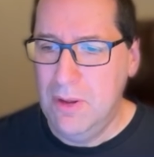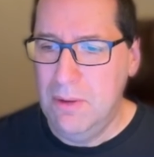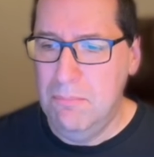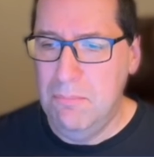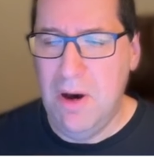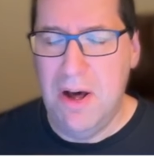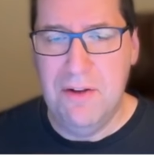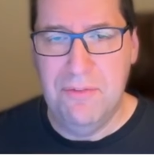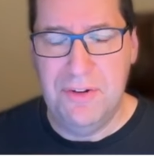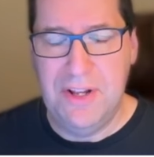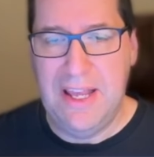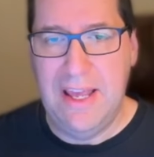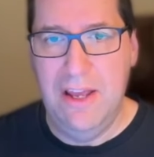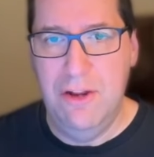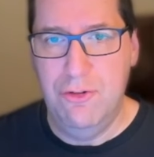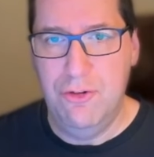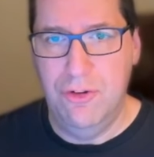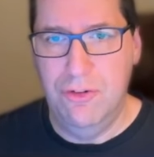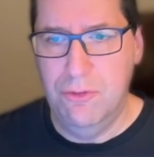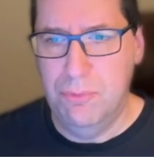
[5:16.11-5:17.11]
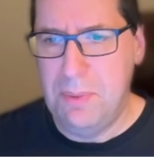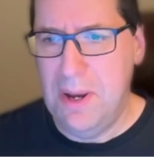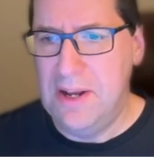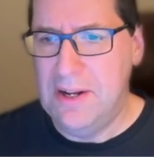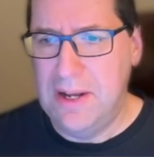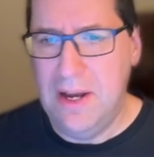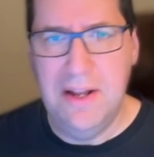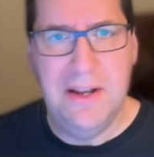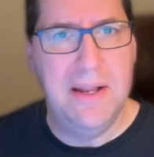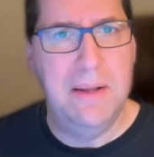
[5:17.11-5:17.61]
modifications by a
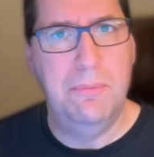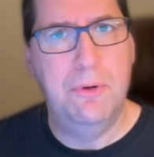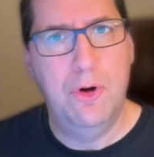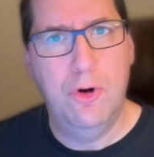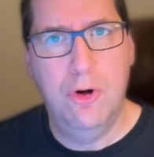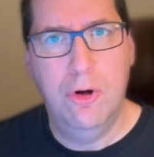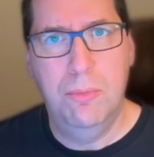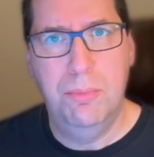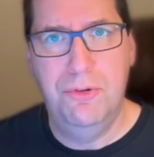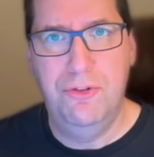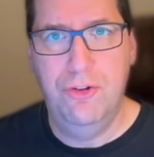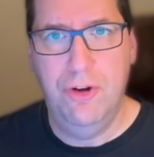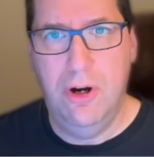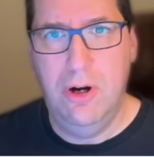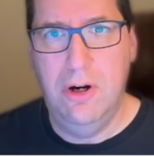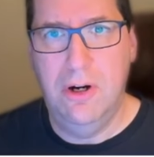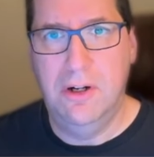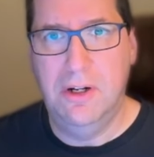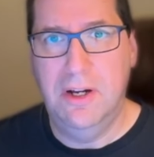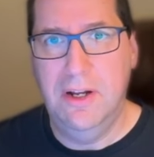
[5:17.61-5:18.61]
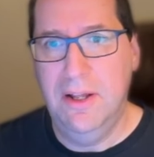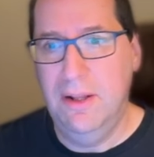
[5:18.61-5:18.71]
guy named Herb Chong.